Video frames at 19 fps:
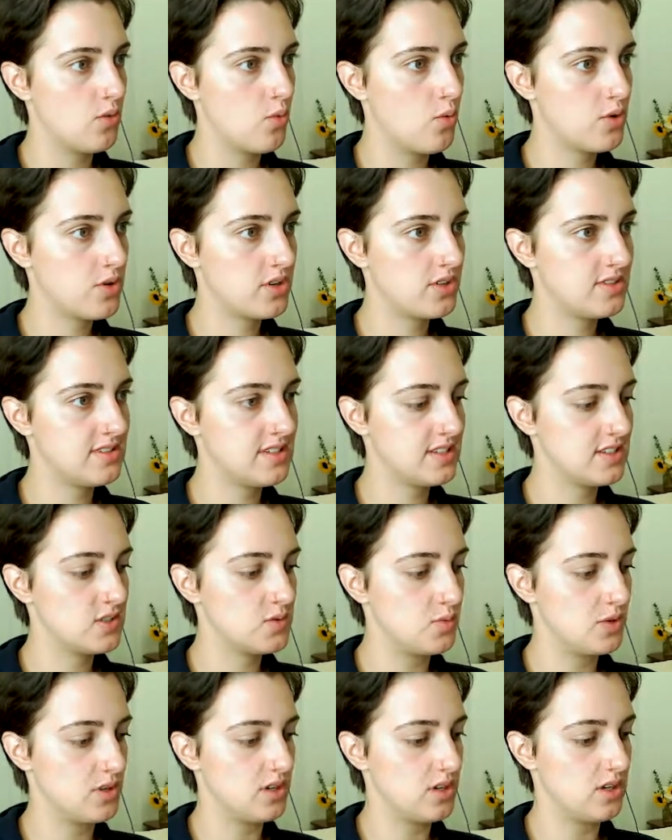Or there's this
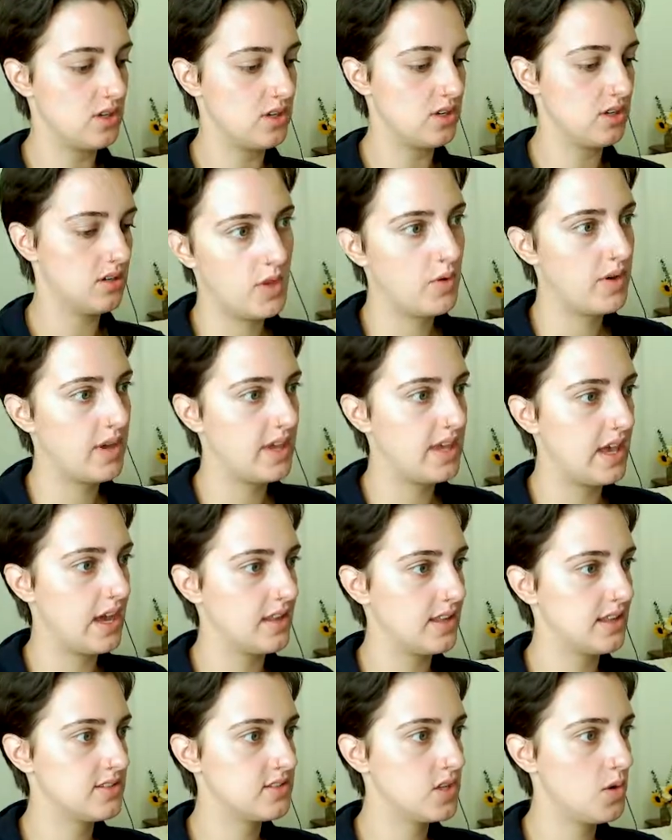one. Okay, yeah,
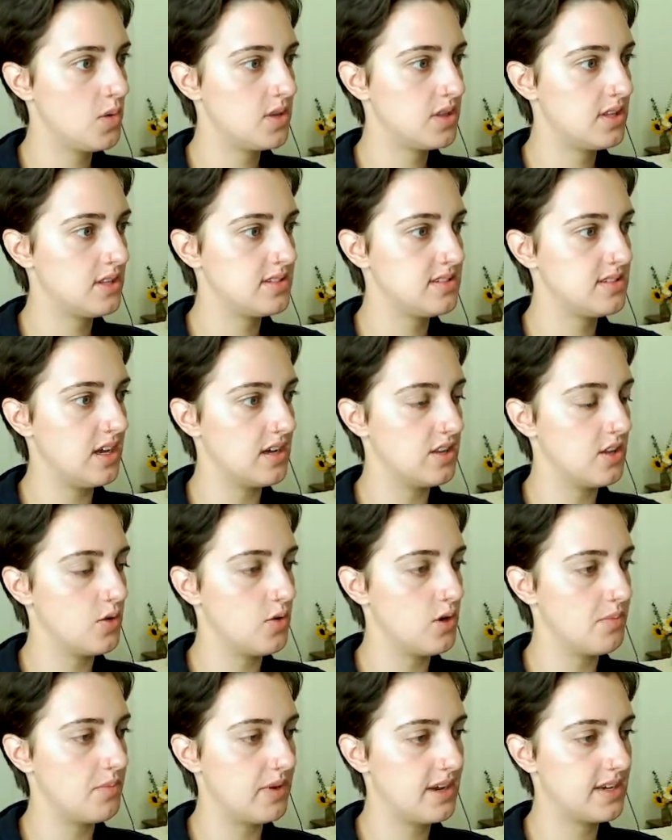let's go with this yellow
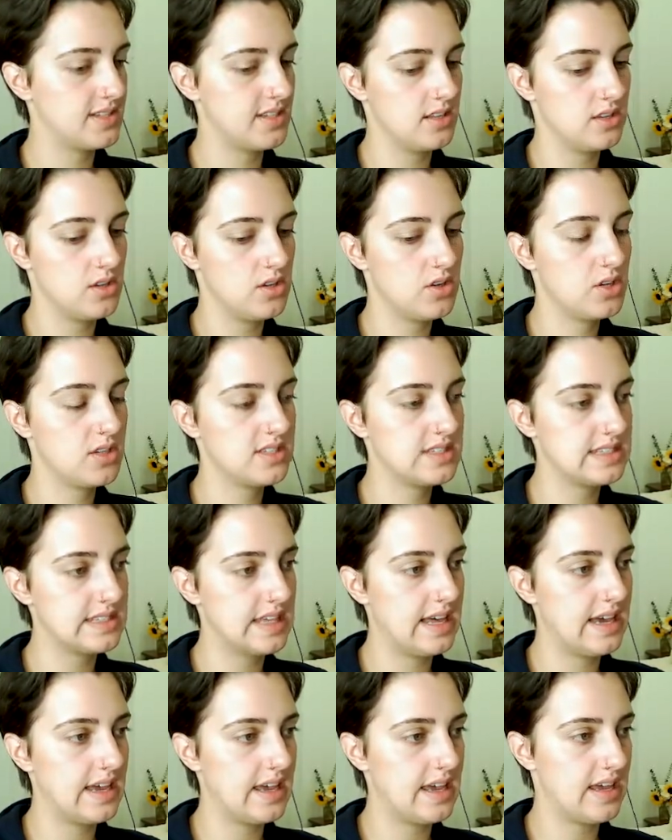one because it looks
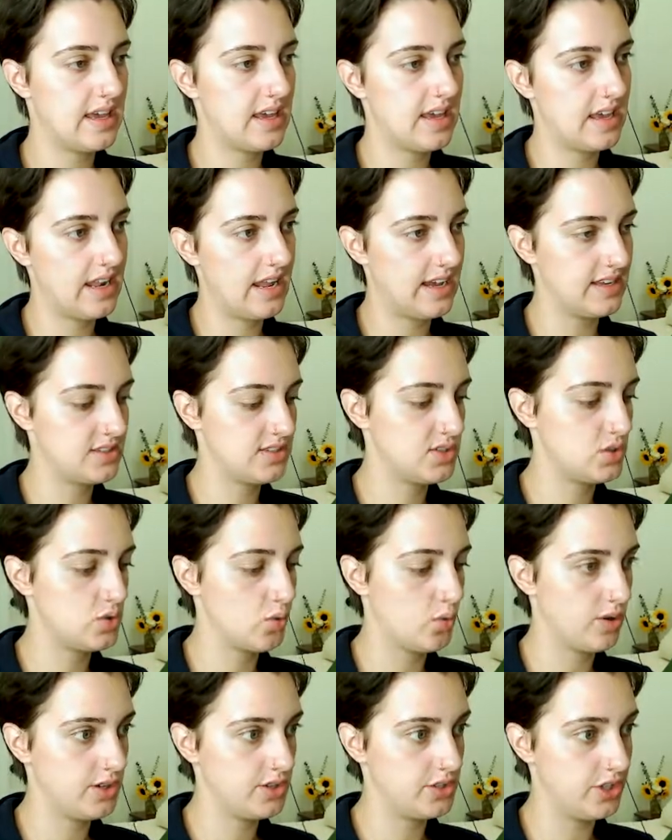like it has
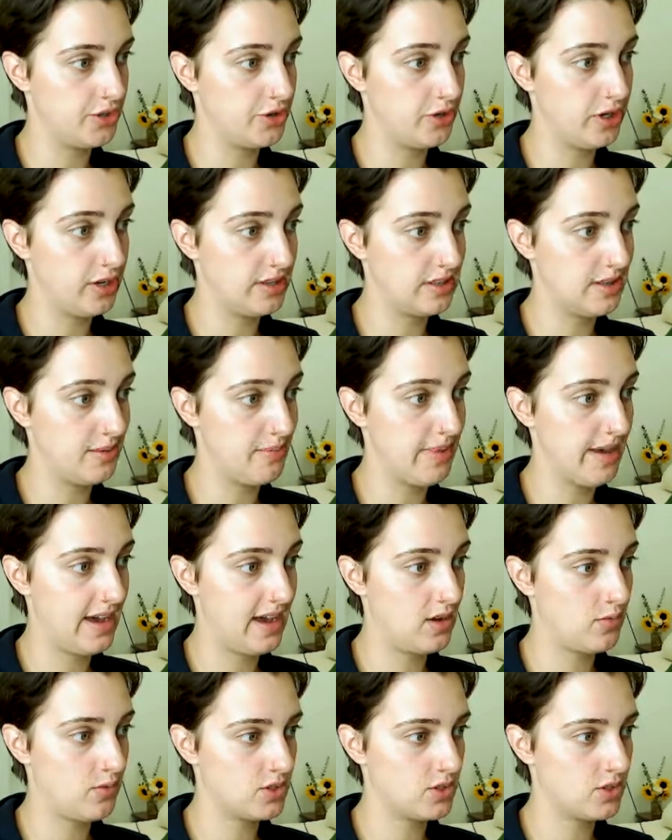storage underneath the bed,